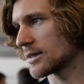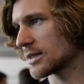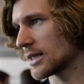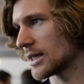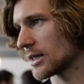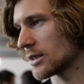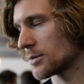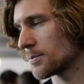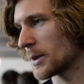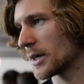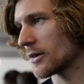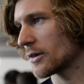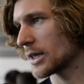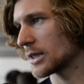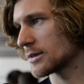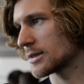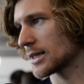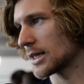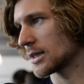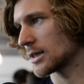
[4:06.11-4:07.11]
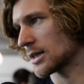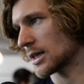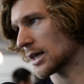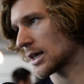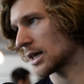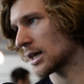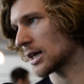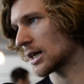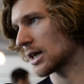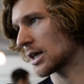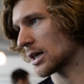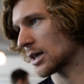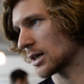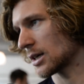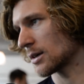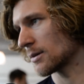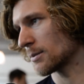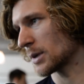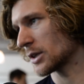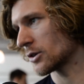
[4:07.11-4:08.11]
an experience. And
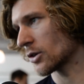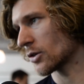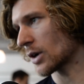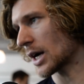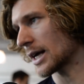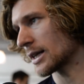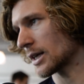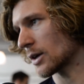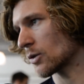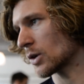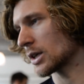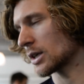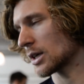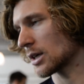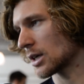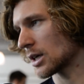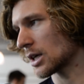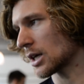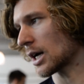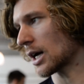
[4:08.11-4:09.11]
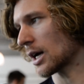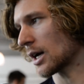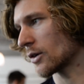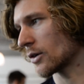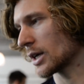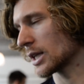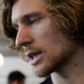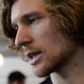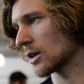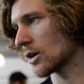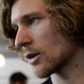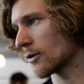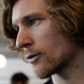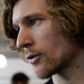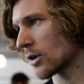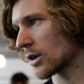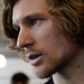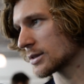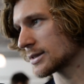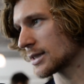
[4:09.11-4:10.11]
but you're right, I really look
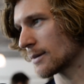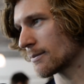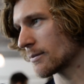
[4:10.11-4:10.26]
for